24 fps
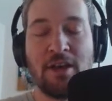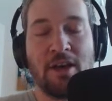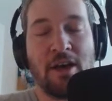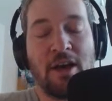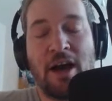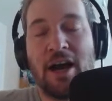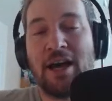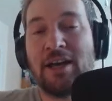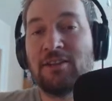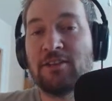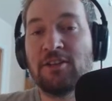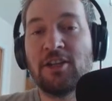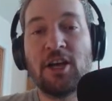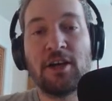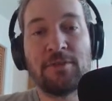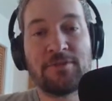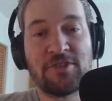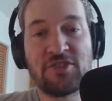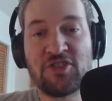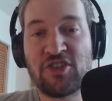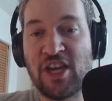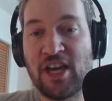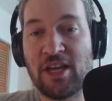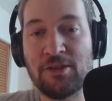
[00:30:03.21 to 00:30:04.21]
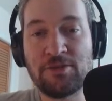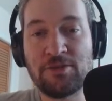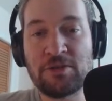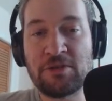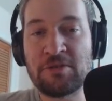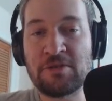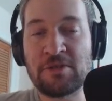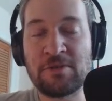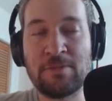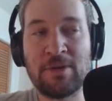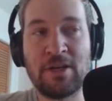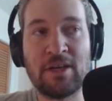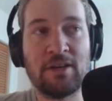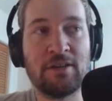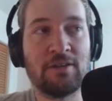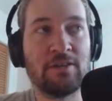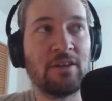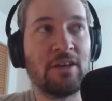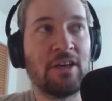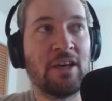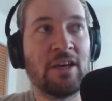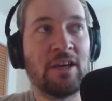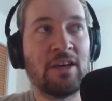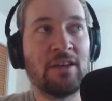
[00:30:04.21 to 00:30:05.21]
I loved Challengers, man.
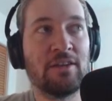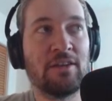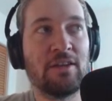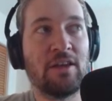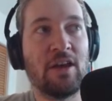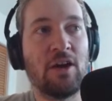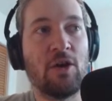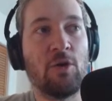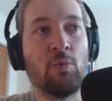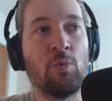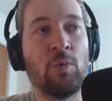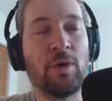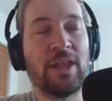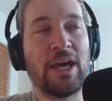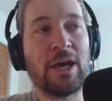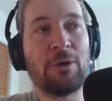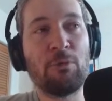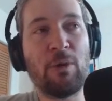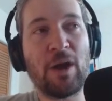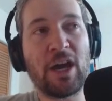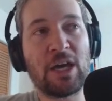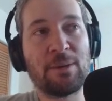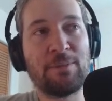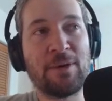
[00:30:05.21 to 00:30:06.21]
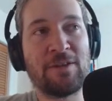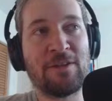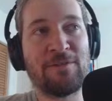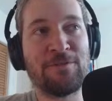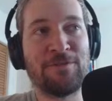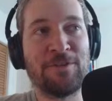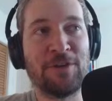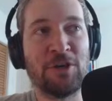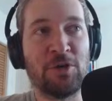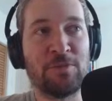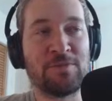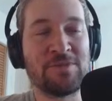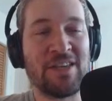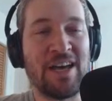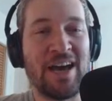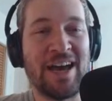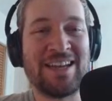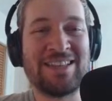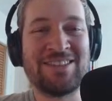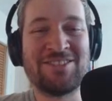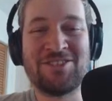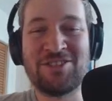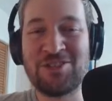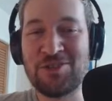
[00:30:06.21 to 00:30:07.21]
And when I recommend films,
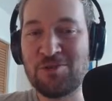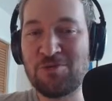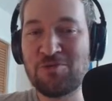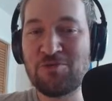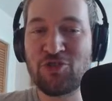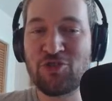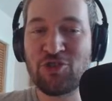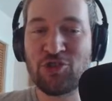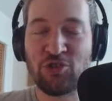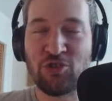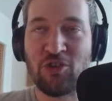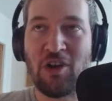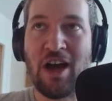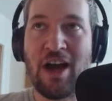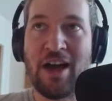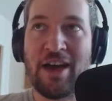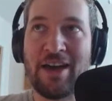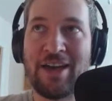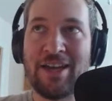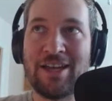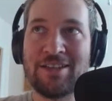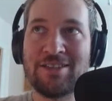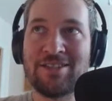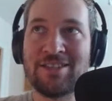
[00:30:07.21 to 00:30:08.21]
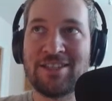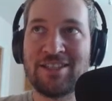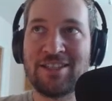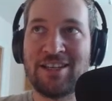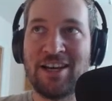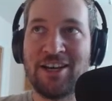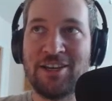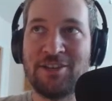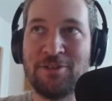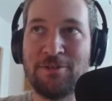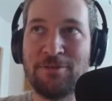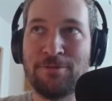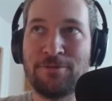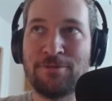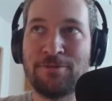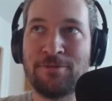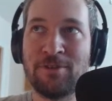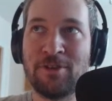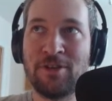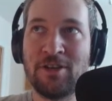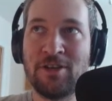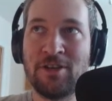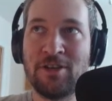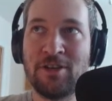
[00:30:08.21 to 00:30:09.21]
I do try to kind of
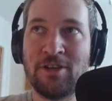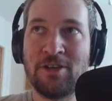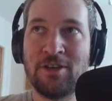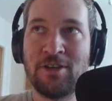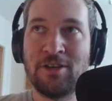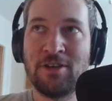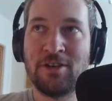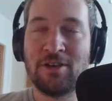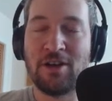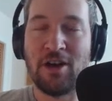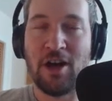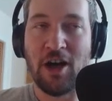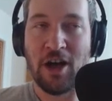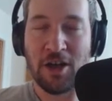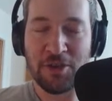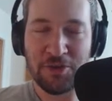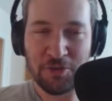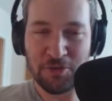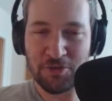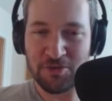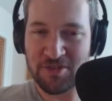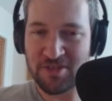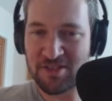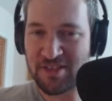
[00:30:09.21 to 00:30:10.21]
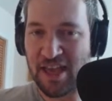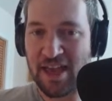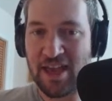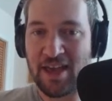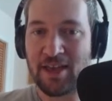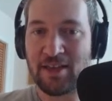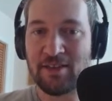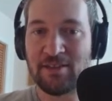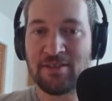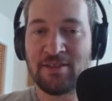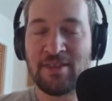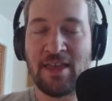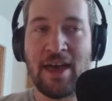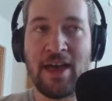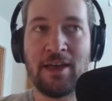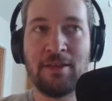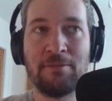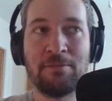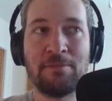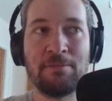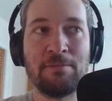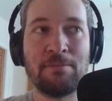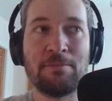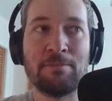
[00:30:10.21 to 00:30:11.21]
understand that
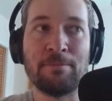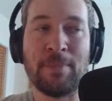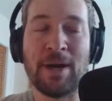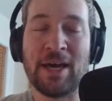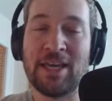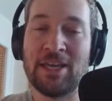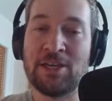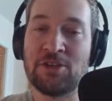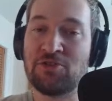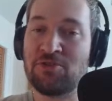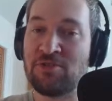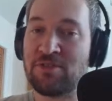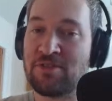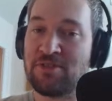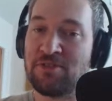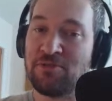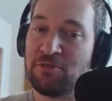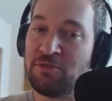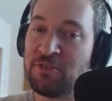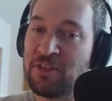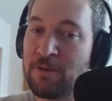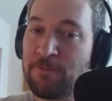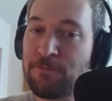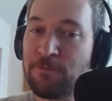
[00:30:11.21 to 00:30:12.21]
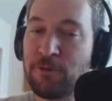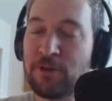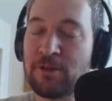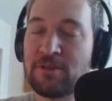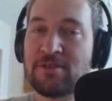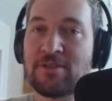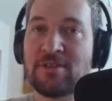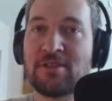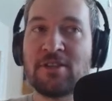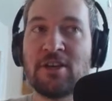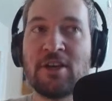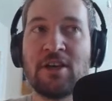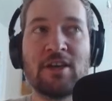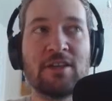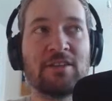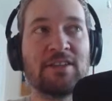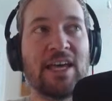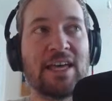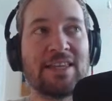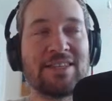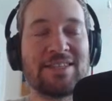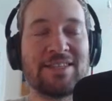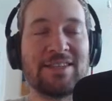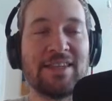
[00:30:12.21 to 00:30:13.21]
my interests are different.
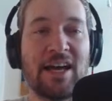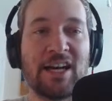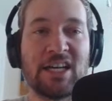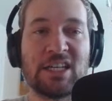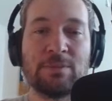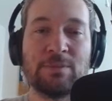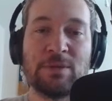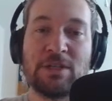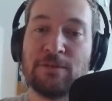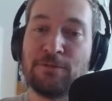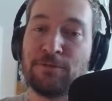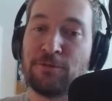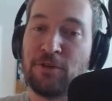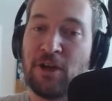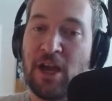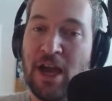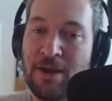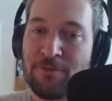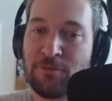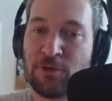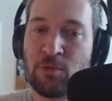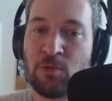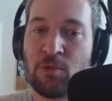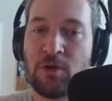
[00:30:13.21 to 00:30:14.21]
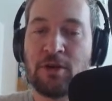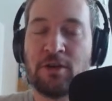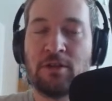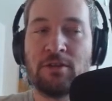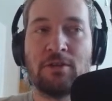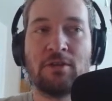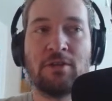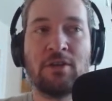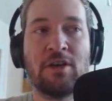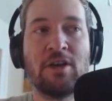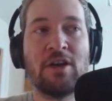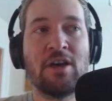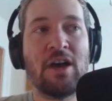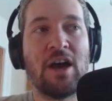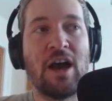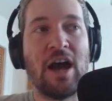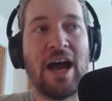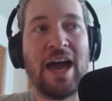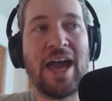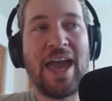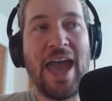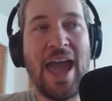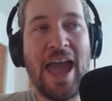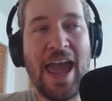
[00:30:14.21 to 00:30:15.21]
That's not going to be for everyone.
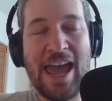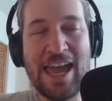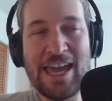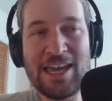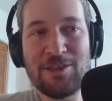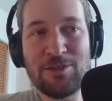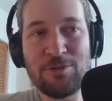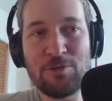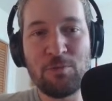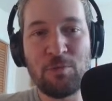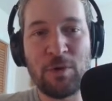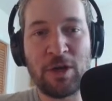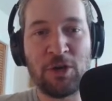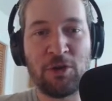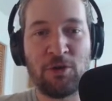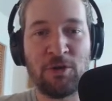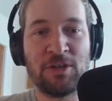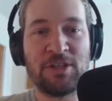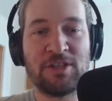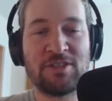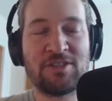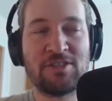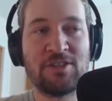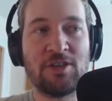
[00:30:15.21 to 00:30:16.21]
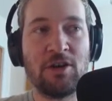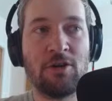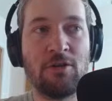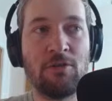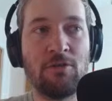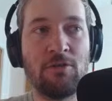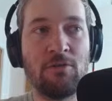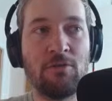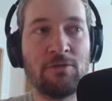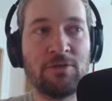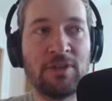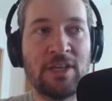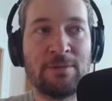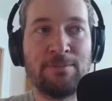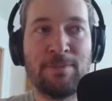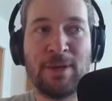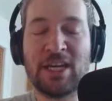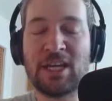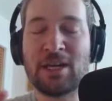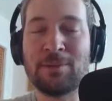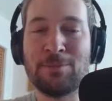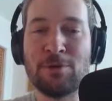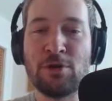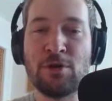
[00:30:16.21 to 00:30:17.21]
I hate when critics go, they pick
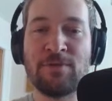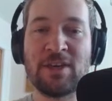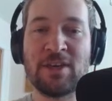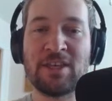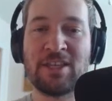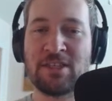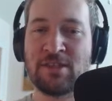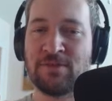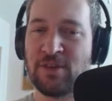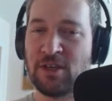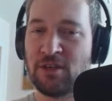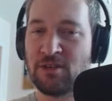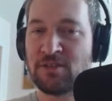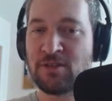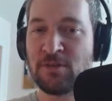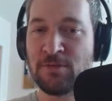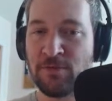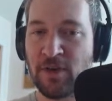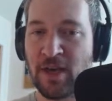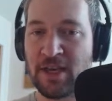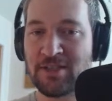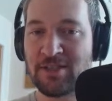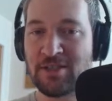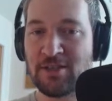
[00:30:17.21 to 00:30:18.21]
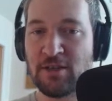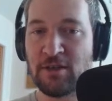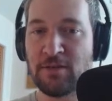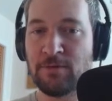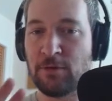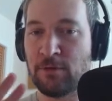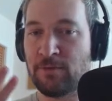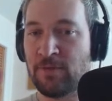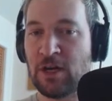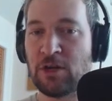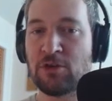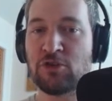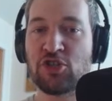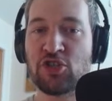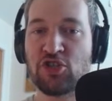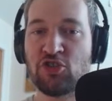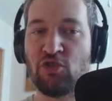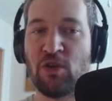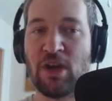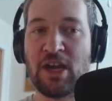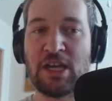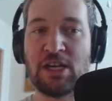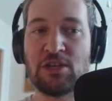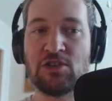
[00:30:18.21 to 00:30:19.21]
a movie that's very divisive or very
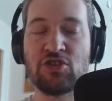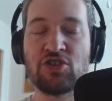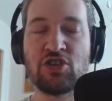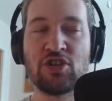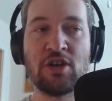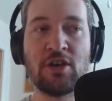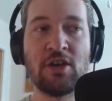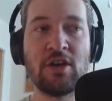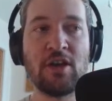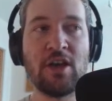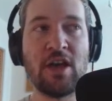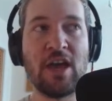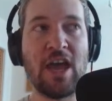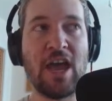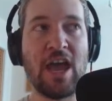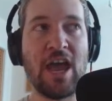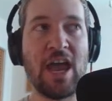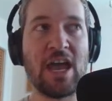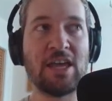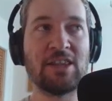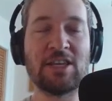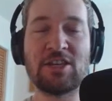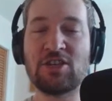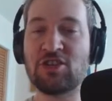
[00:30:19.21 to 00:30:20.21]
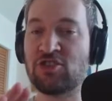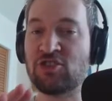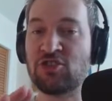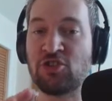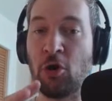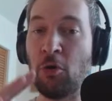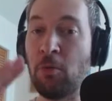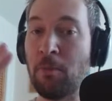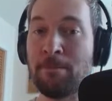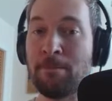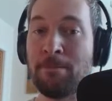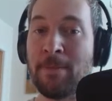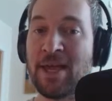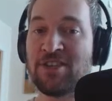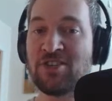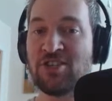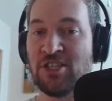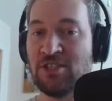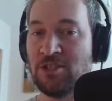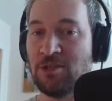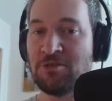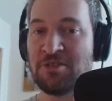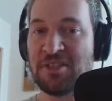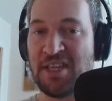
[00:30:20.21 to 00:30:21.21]
strange, and they just don't
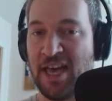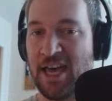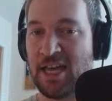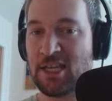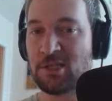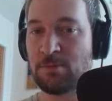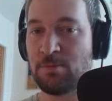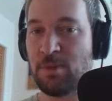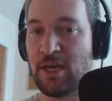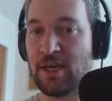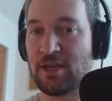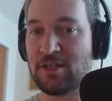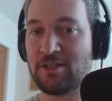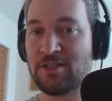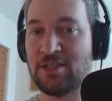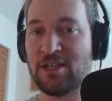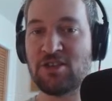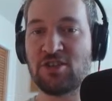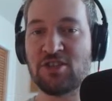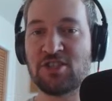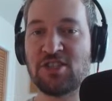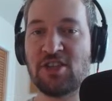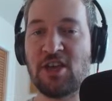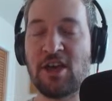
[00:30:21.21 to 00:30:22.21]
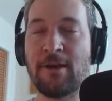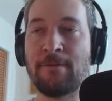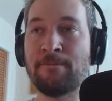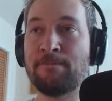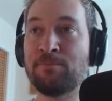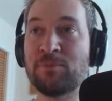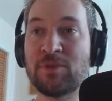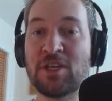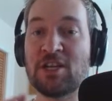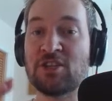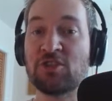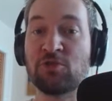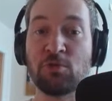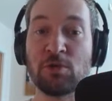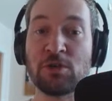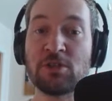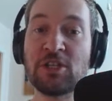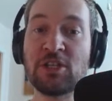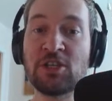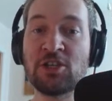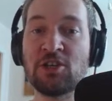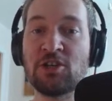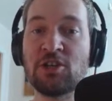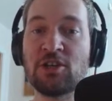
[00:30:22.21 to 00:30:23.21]
mention those aspects. They just say, it's
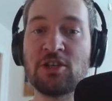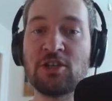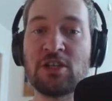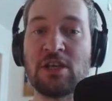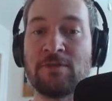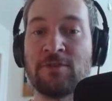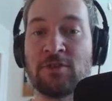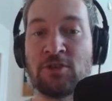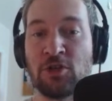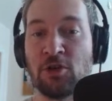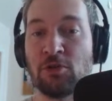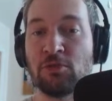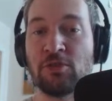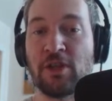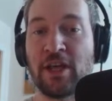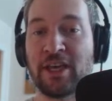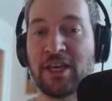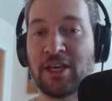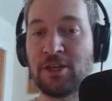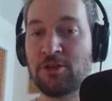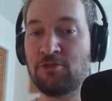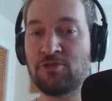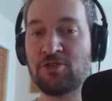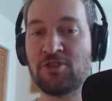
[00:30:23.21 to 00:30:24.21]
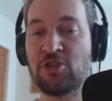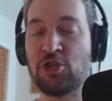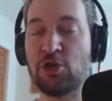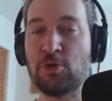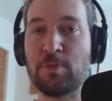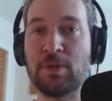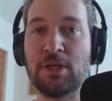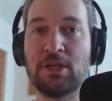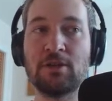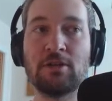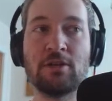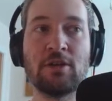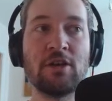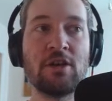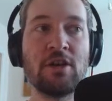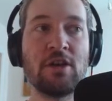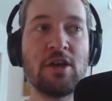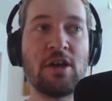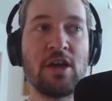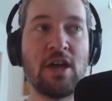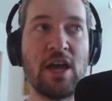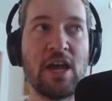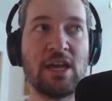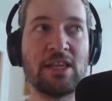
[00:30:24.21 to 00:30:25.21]
really good. If you don't like it, you're stupid.
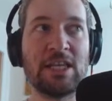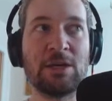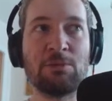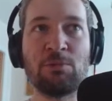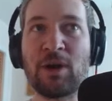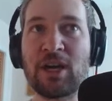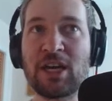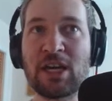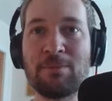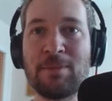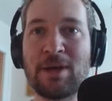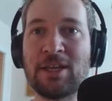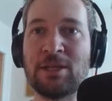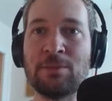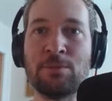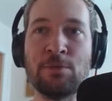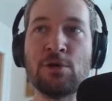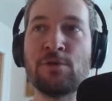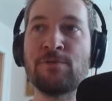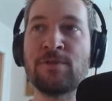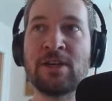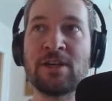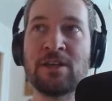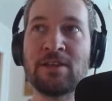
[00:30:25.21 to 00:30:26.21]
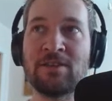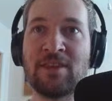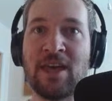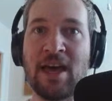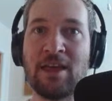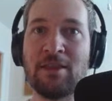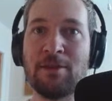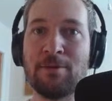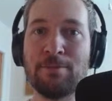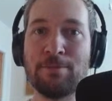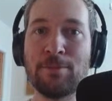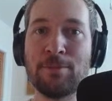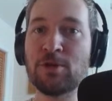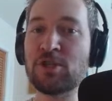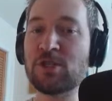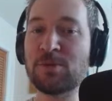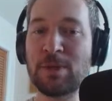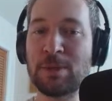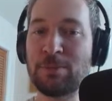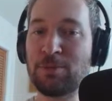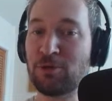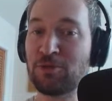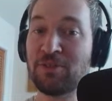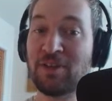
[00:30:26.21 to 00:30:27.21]
And they recommend a movie that most
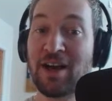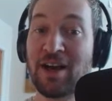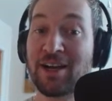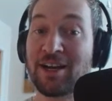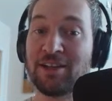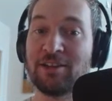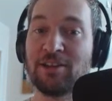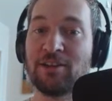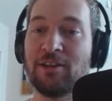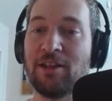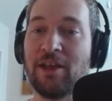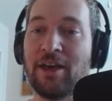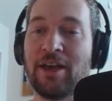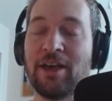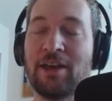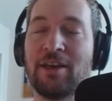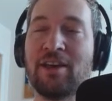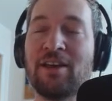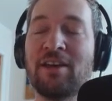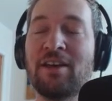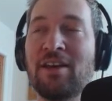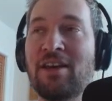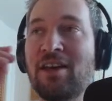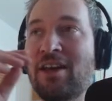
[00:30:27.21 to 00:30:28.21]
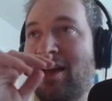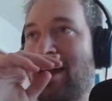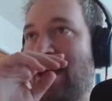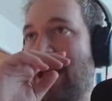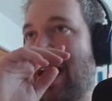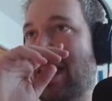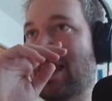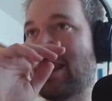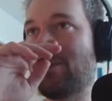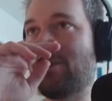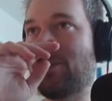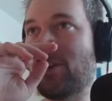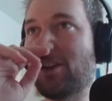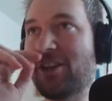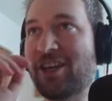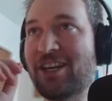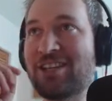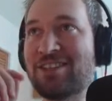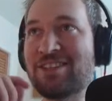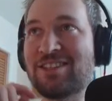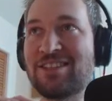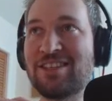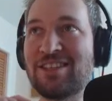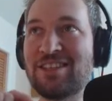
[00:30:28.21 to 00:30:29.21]
people are not going to like. And I feel like
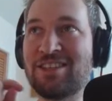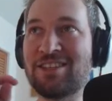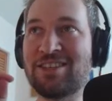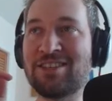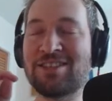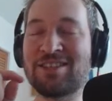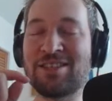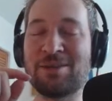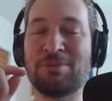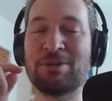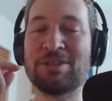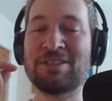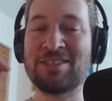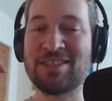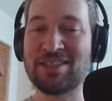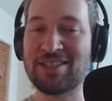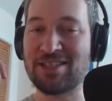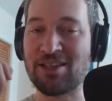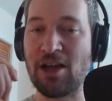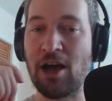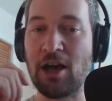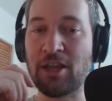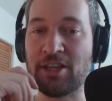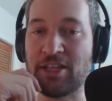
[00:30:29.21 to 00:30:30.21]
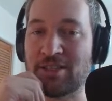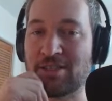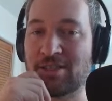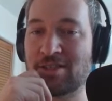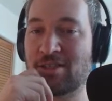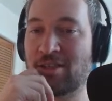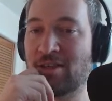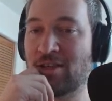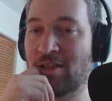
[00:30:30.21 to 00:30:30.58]
it's somewhat dishonest.